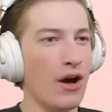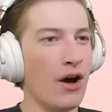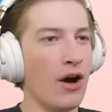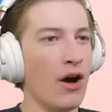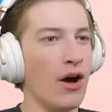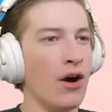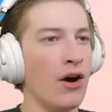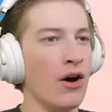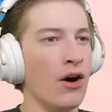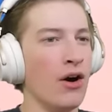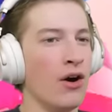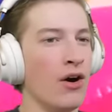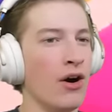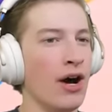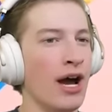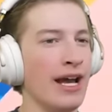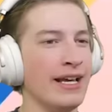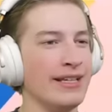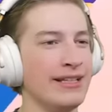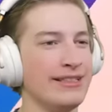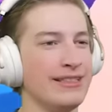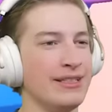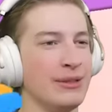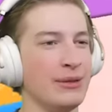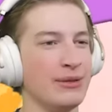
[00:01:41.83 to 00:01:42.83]
Oh,
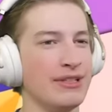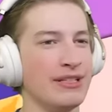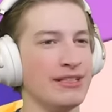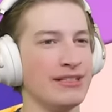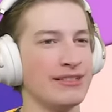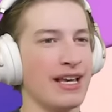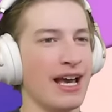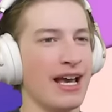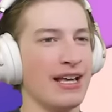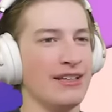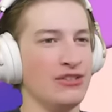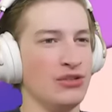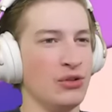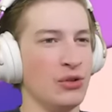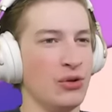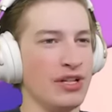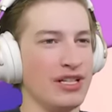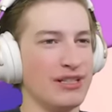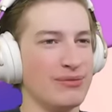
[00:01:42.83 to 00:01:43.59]
I see what this guy's doing.